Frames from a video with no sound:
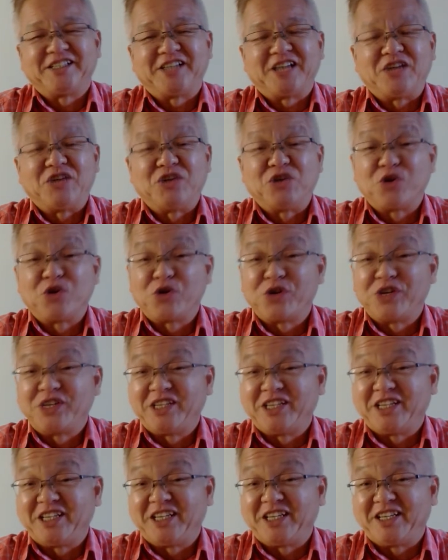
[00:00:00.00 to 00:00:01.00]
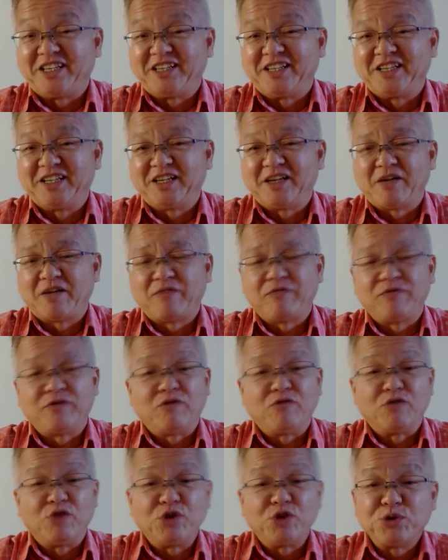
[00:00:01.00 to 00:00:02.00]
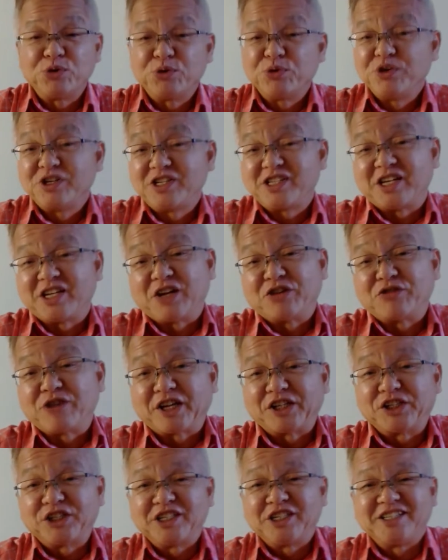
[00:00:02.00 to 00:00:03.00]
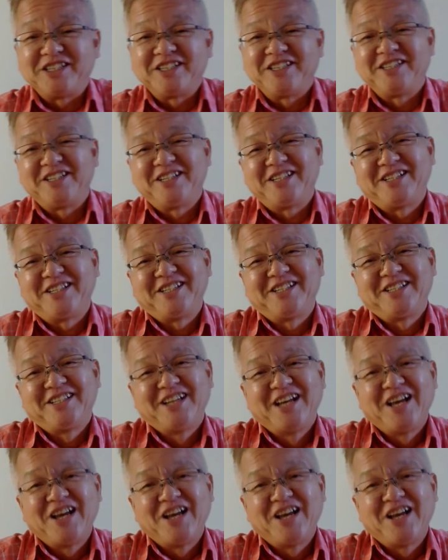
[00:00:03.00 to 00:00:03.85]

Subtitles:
enjoy the views, the attractions,